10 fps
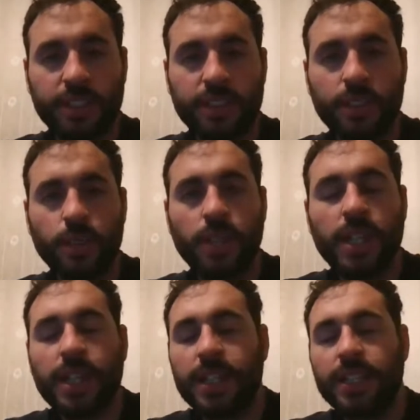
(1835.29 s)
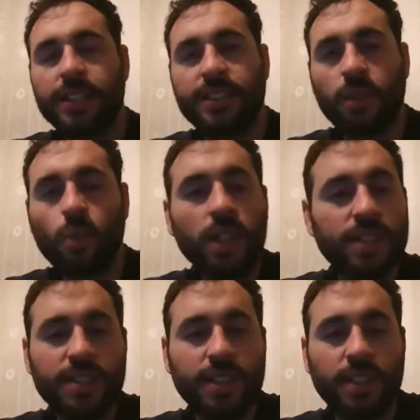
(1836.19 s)
So let's say
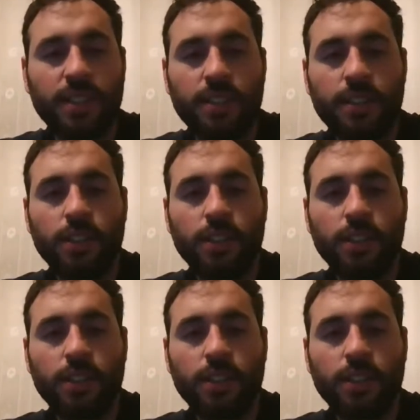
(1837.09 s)
once a year,